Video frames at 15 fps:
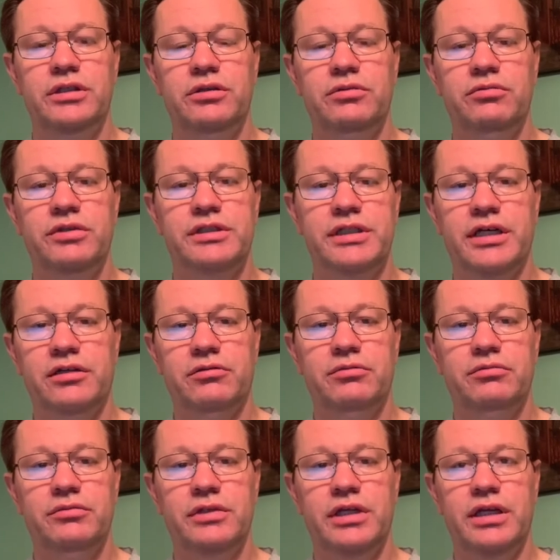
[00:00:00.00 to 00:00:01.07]
sell
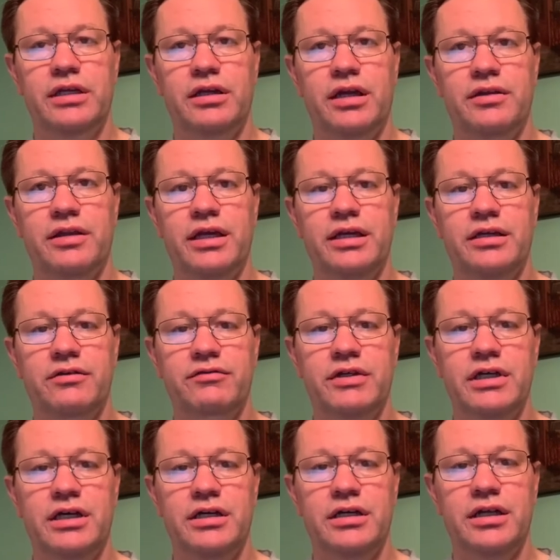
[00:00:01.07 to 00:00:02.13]
them. And I think
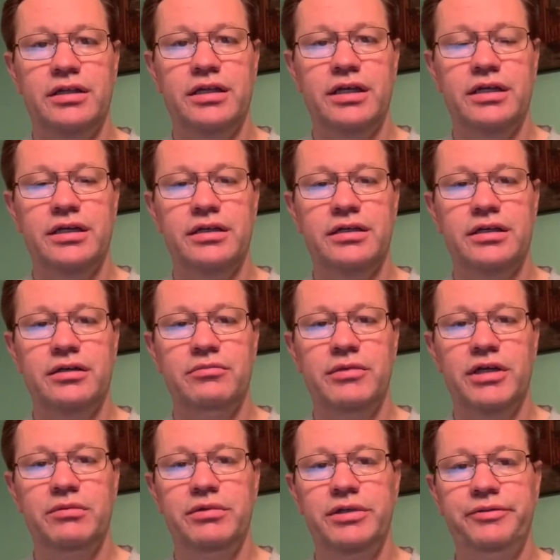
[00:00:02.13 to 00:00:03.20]
I got
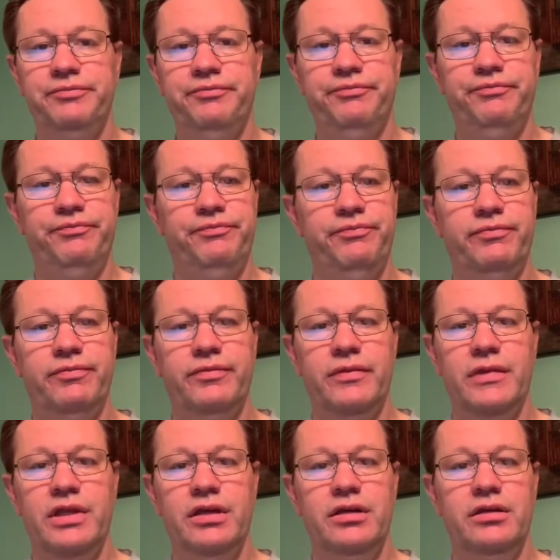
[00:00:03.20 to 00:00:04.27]
maybe
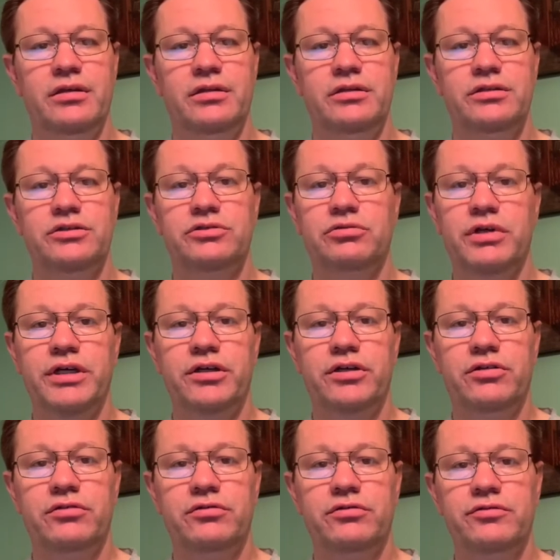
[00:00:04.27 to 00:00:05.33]

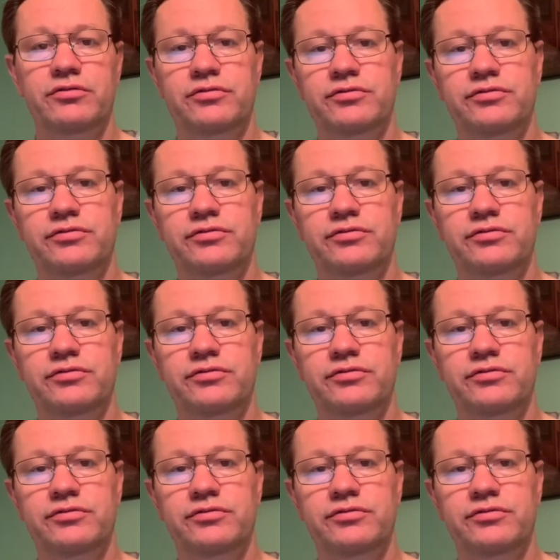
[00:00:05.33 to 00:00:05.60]
12,